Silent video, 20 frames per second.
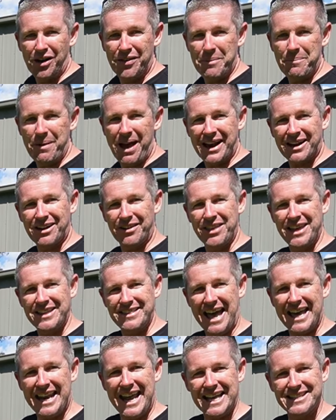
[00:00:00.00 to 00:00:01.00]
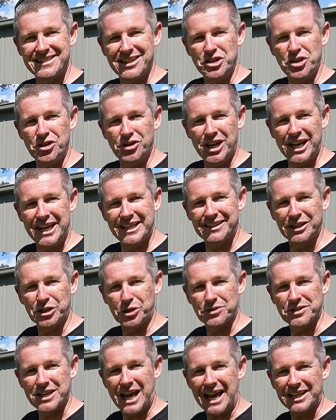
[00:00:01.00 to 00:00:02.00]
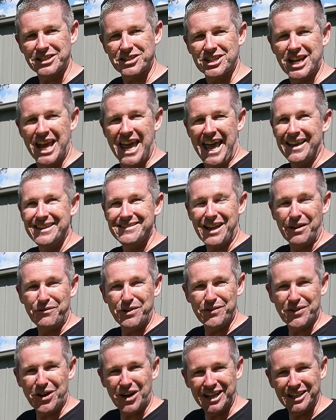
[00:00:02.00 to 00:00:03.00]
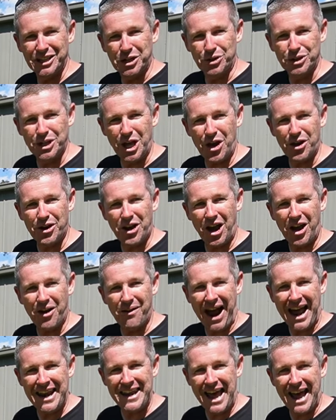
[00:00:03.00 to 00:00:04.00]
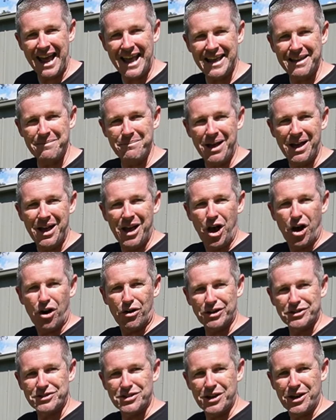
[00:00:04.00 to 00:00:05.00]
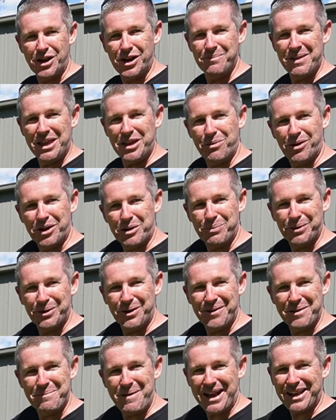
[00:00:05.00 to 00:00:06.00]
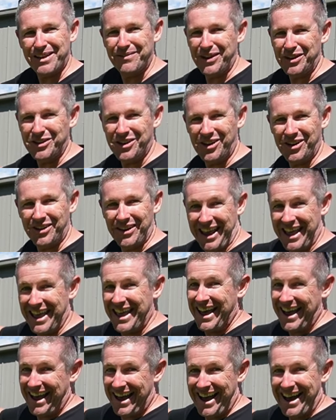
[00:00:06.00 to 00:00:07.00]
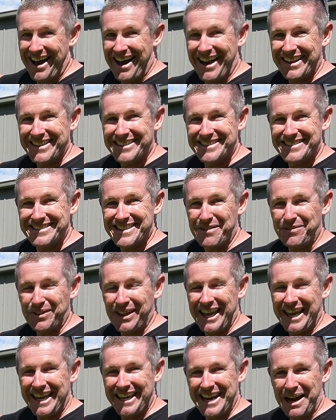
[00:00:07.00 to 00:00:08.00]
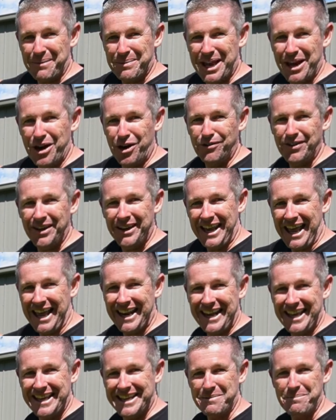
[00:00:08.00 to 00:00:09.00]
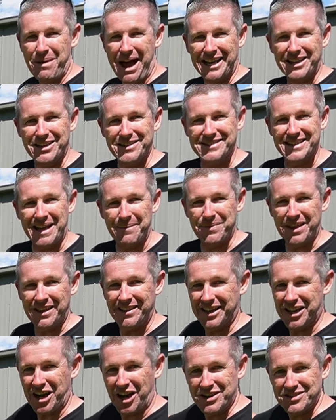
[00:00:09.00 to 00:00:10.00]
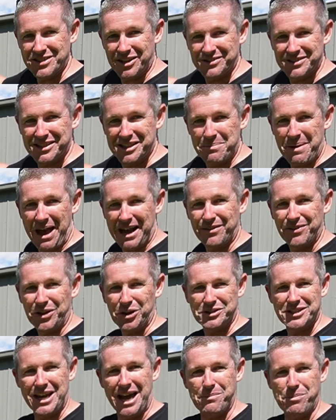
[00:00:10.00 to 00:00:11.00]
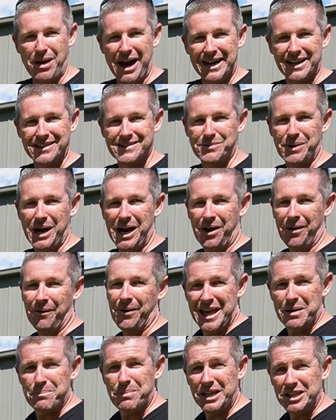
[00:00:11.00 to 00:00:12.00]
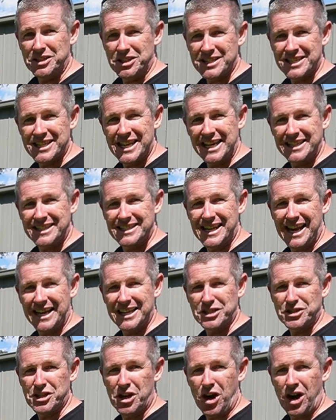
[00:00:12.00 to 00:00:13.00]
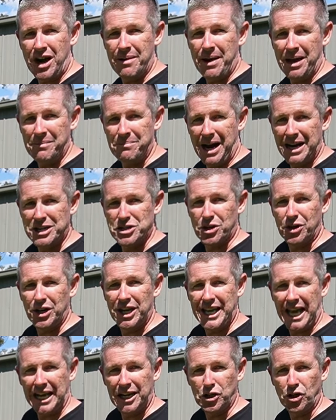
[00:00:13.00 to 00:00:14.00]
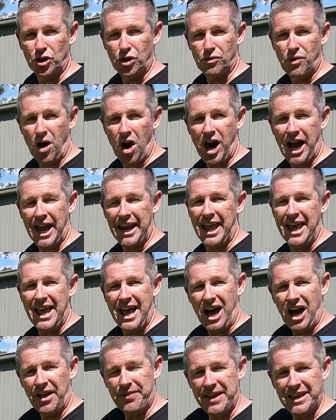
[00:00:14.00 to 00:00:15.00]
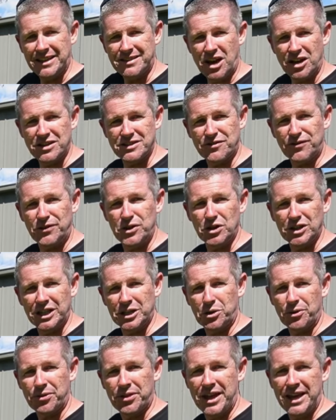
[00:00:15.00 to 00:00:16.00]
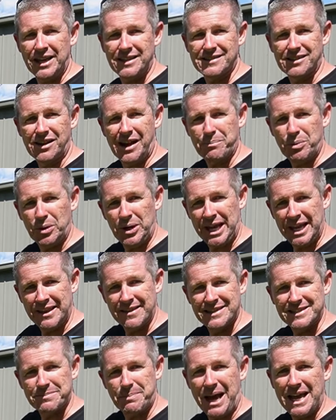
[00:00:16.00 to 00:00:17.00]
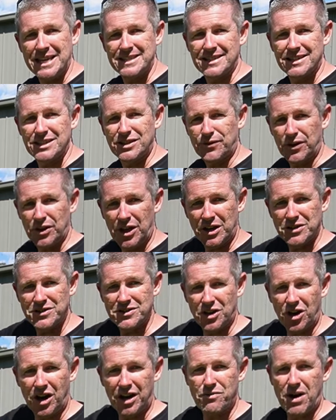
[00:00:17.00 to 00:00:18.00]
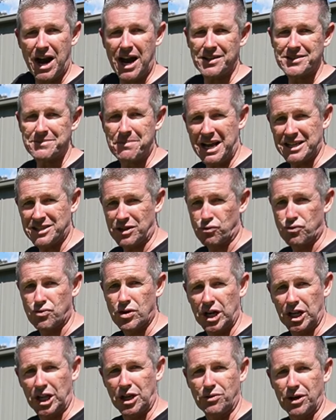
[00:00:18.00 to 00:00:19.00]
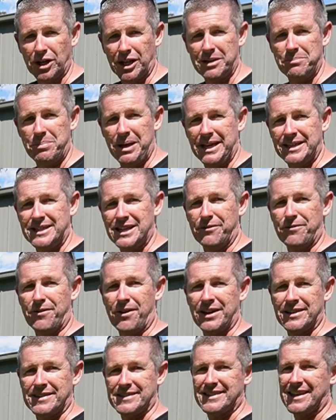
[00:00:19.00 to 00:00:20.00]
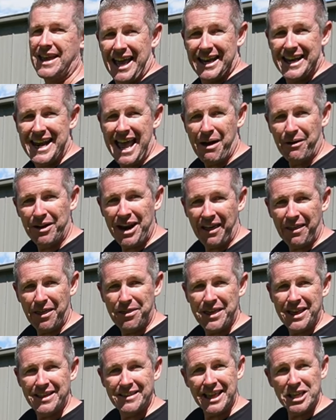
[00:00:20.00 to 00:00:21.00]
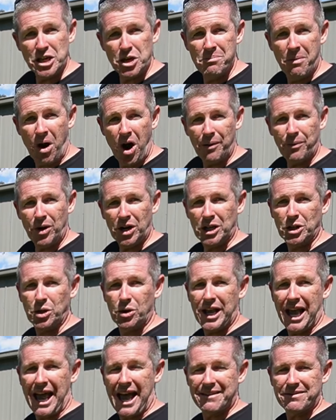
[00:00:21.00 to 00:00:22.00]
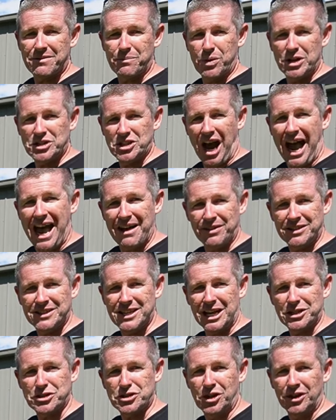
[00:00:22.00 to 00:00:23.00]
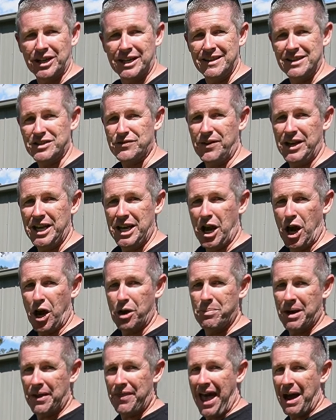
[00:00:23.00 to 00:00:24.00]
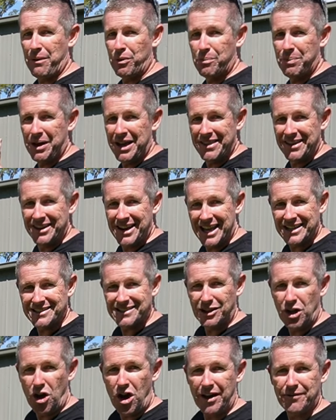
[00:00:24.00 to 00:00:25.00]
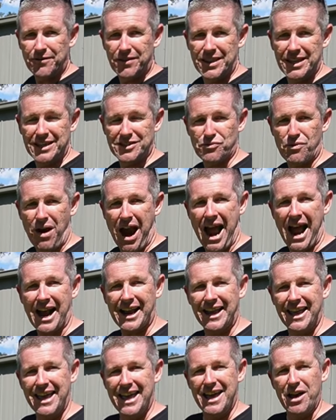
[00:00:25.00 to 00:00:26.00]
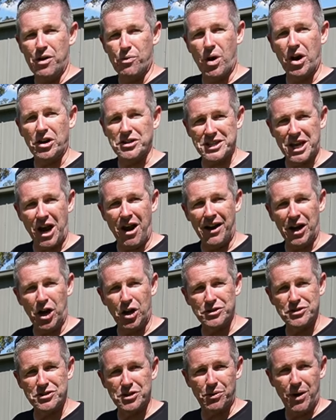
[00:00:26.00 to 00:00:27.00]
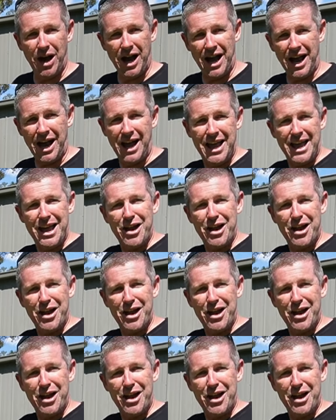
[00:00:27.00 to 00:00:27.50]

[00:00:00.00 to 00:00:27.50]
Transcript: on the back. I think that adds a unique little touch. So if you've got a little logo, a name, or a term that you want to put on the back of your ute, definitely hit up Kelvin and he can make you something that goes onto the back of your tub rack as well. But you just need to take your time and make sure you get it all right. I think those few little things like putting in the spacers for those side rails makes a really, really big difference. Now, another thing that you might want to look at, which I haven't touched on in this video, but that will be the next life of this rack, where it's going onto a